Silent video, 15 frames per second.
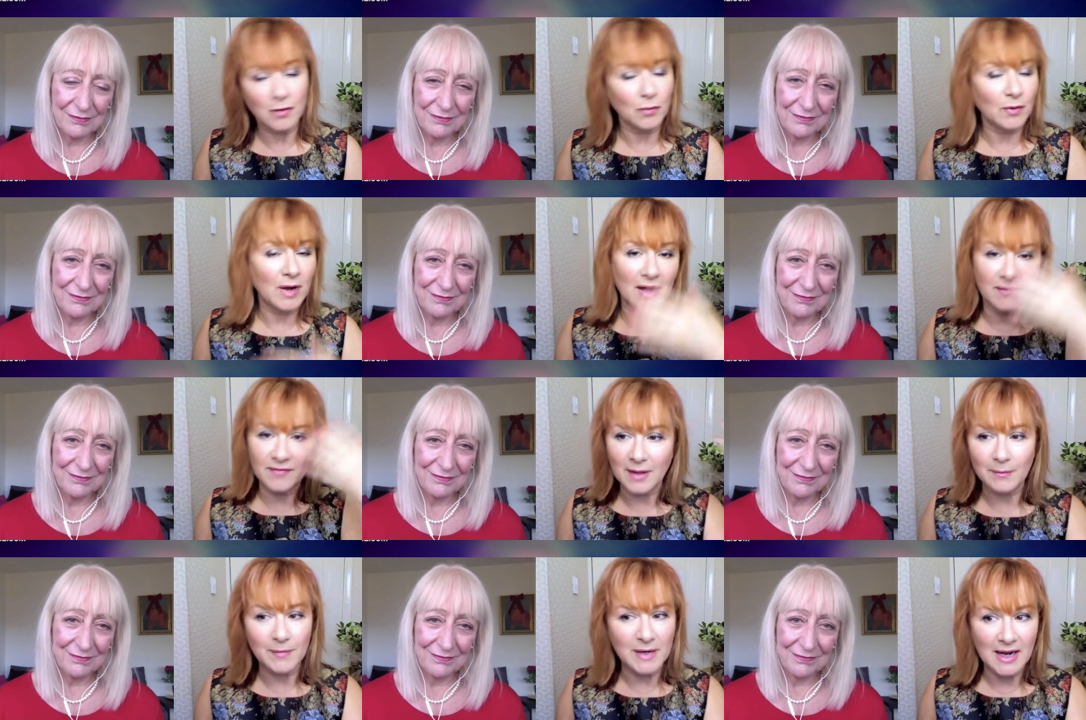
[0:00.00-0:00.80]
Speaker 1: I don't
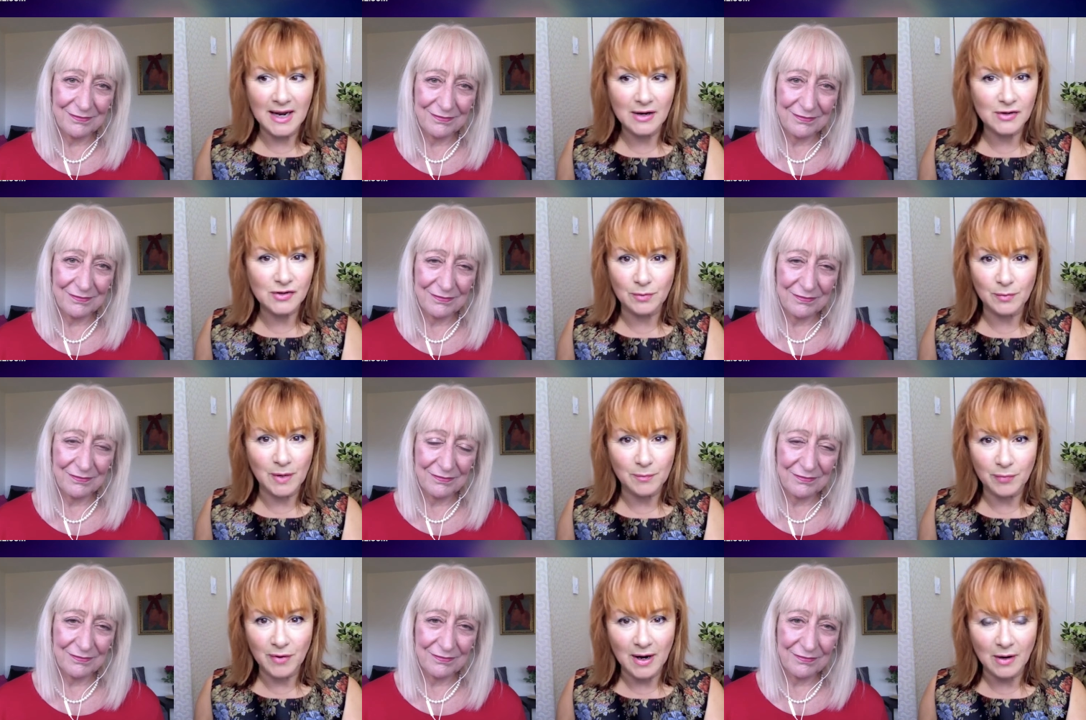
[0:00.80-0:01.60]
have that many hairs on
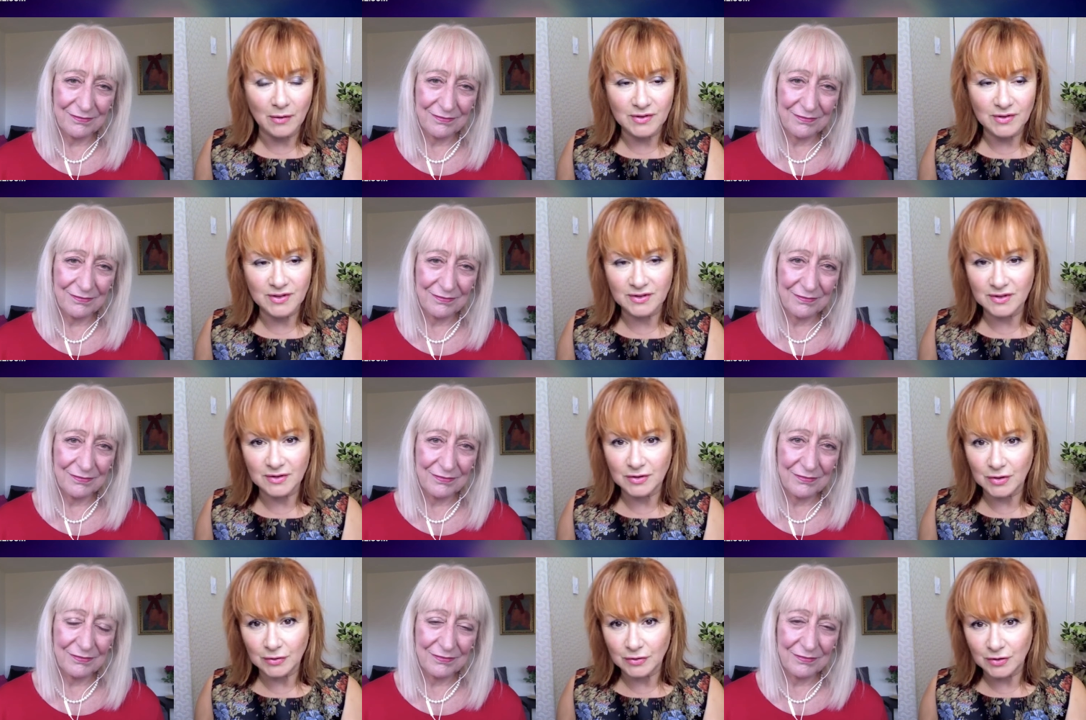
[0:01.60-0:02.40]
my brows
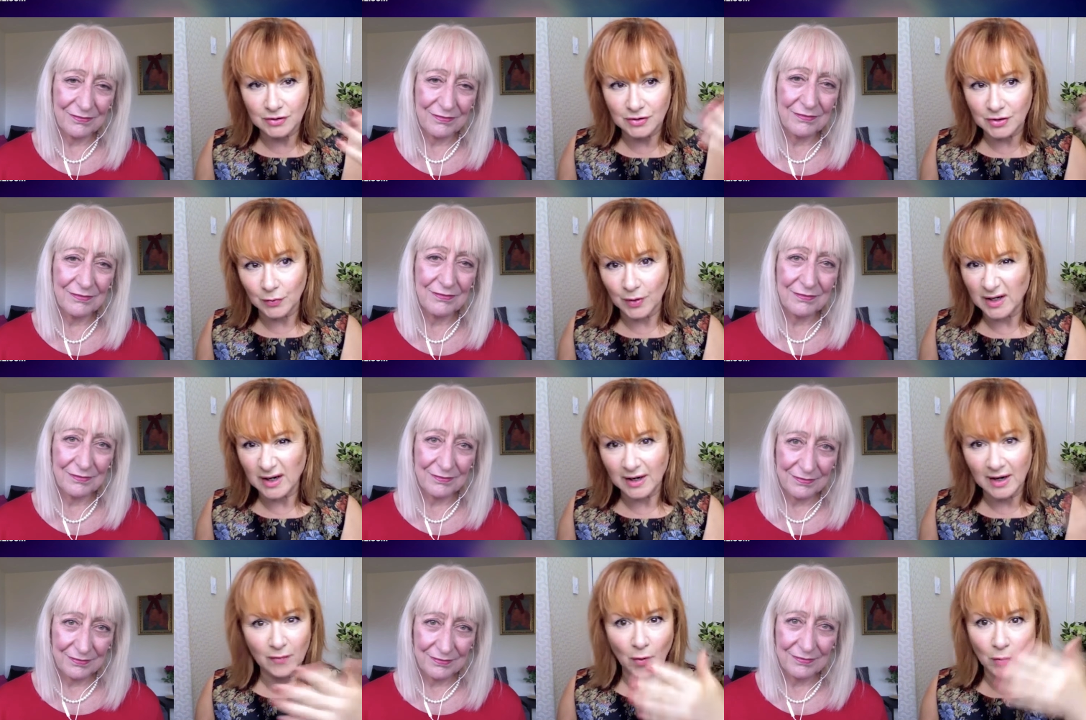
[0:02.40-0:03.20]
to do, to do it,
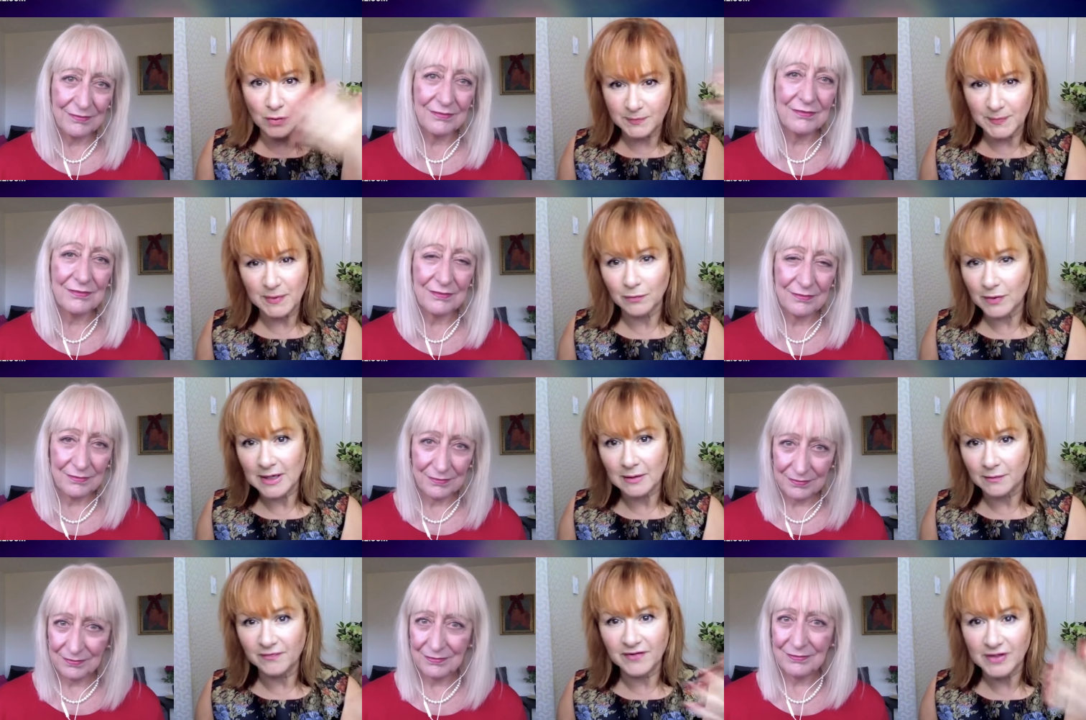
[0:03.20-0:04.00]
and I've always been
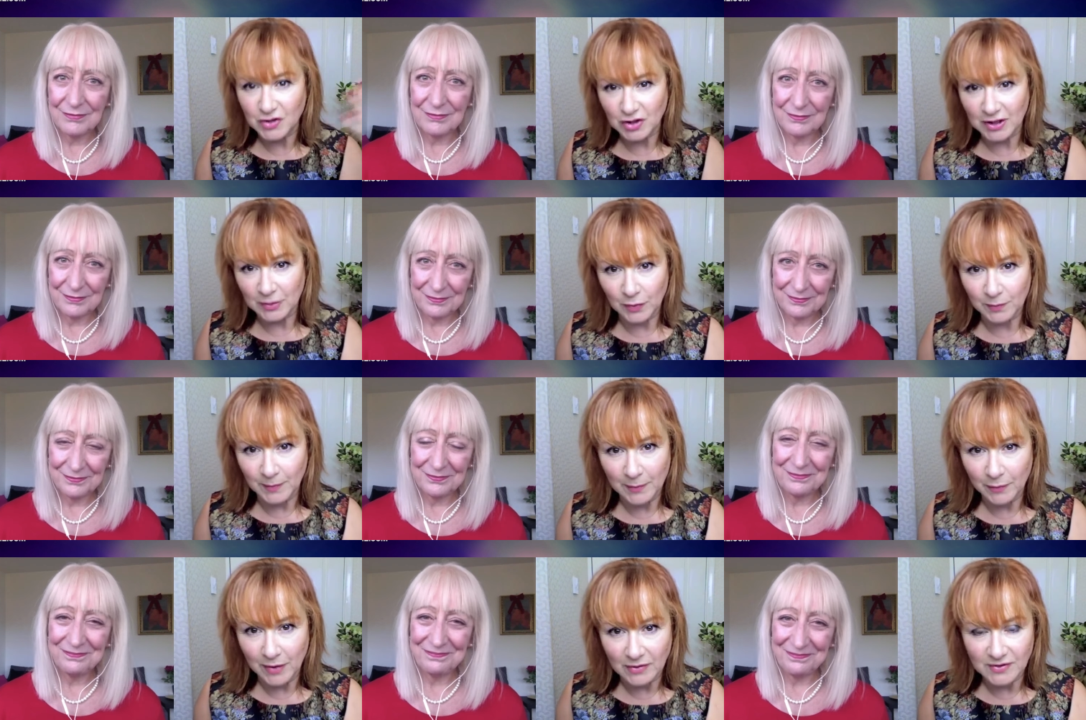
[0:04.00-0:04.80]
really vigilant with
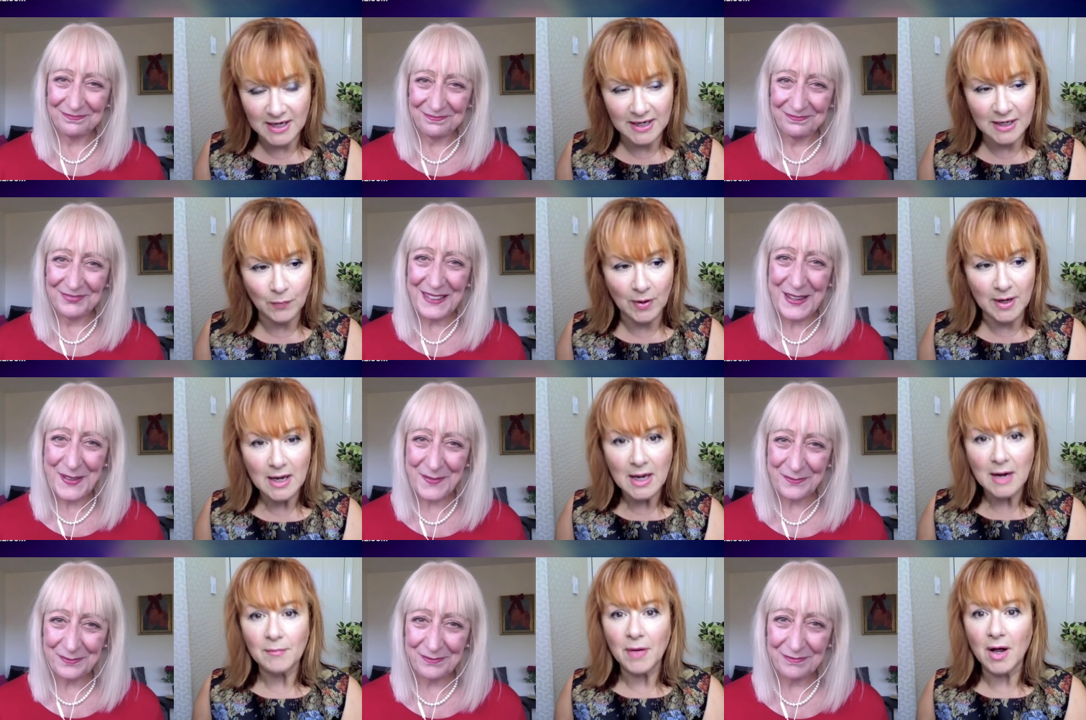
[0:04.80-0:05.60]
my brows anyway.
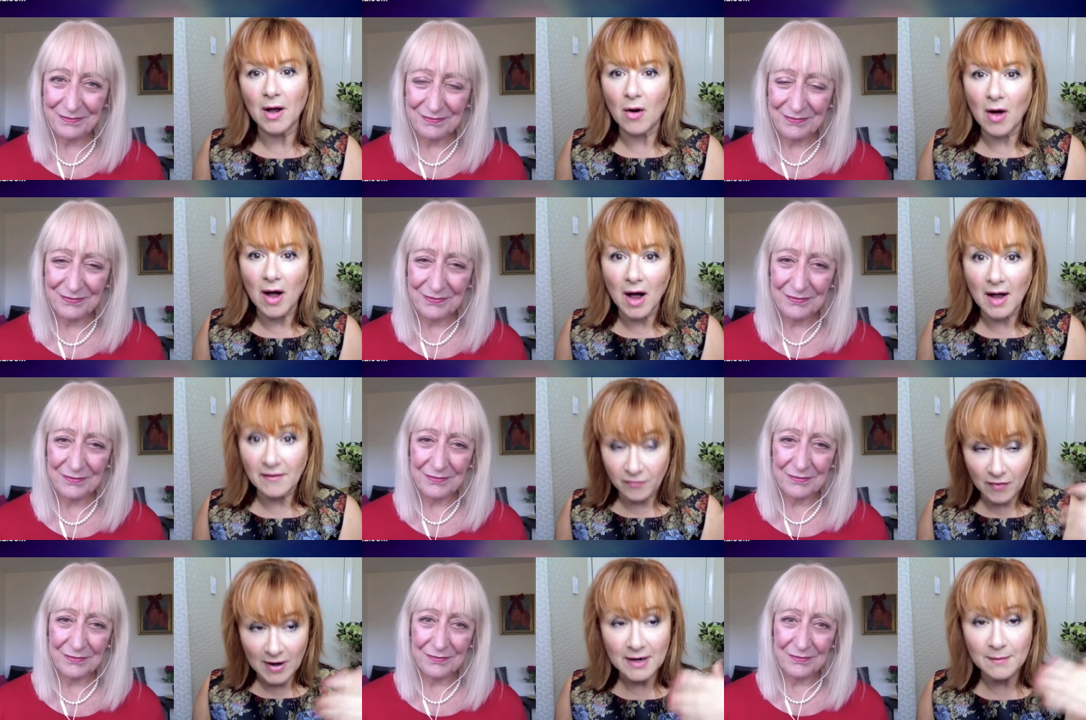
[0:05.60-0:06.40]
Mm-hmm. But
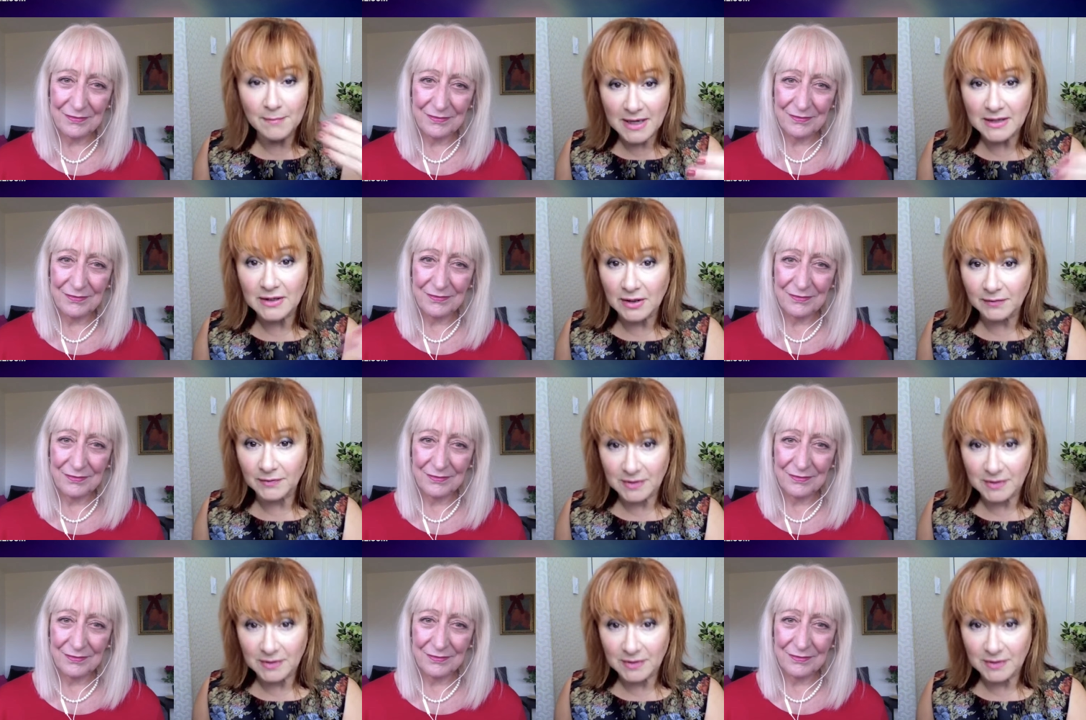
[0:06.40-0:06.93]
I've recommended